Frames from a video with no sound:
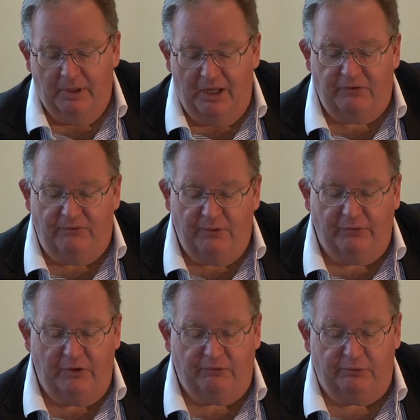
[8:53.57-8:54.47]
It's a
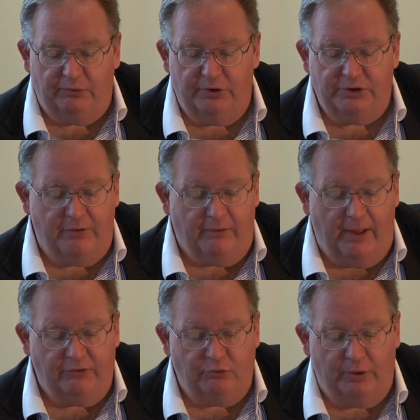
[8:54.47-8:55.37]
field that's flourished in the
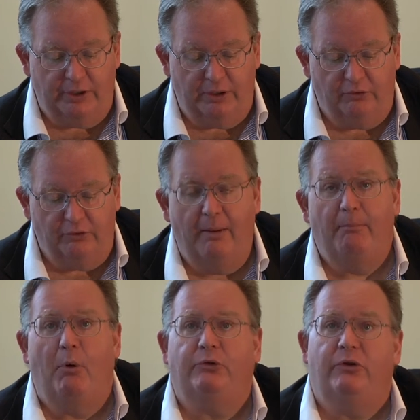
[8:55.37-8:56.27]
last 20 years,
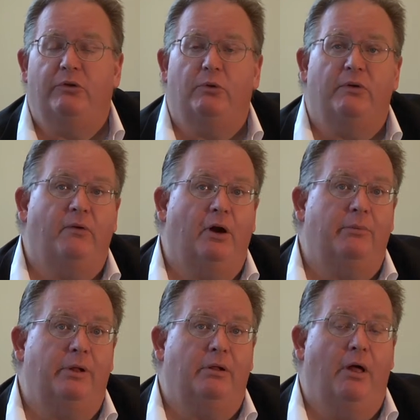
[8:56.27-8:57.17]
mostly through
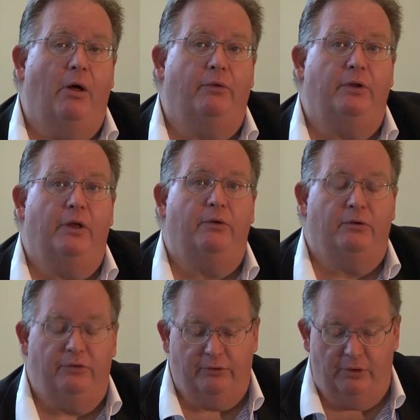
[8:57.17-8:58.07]
environmental health and other
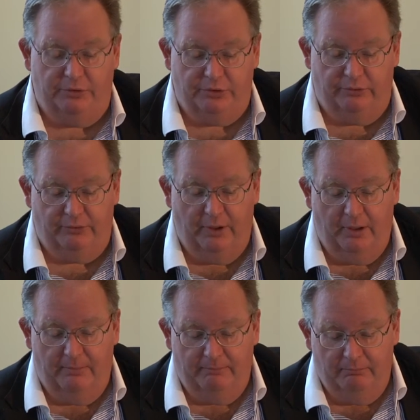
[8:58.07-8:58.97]
disclosures.
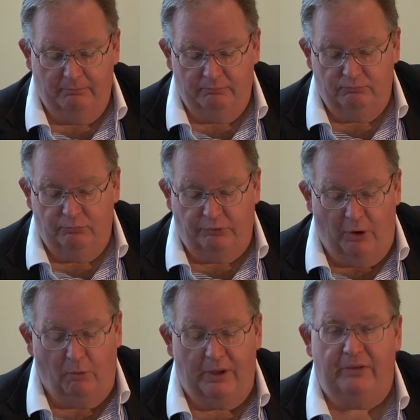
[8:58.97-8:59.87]

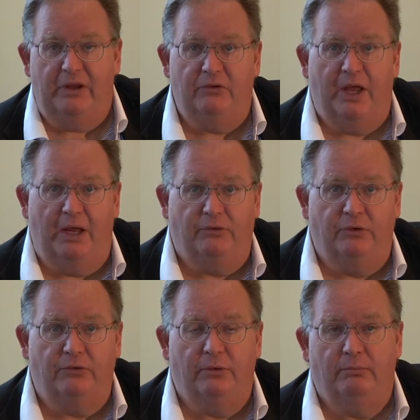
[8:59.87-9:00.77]
So in these
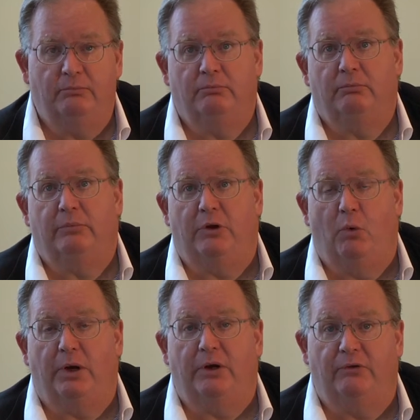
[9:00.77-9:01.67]
cases, the
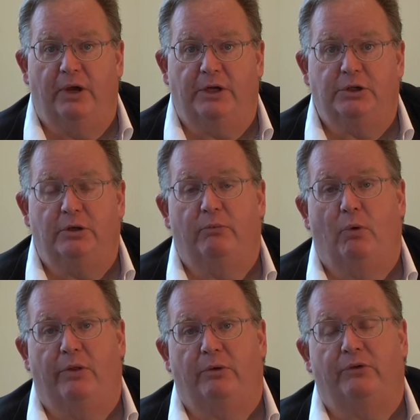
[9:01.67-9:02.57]
organization,
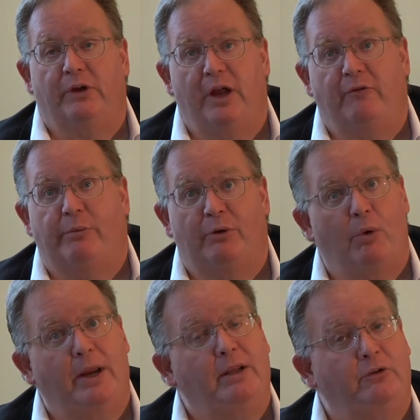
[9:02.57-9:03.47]
whether it's the government
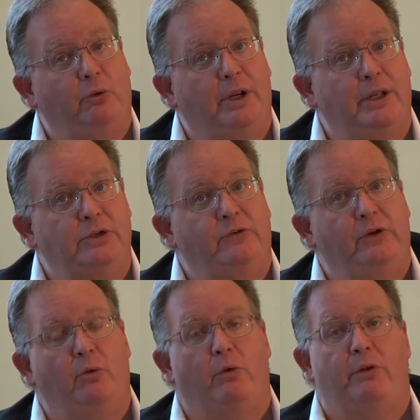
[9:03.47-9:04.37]
regulatory
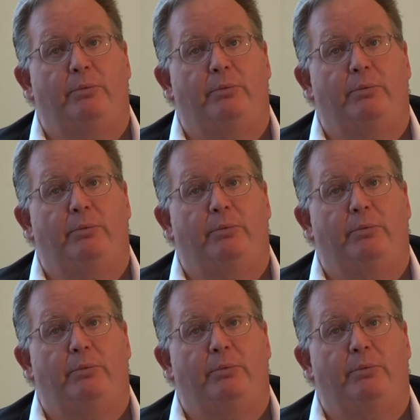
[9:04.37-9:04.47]
agency or the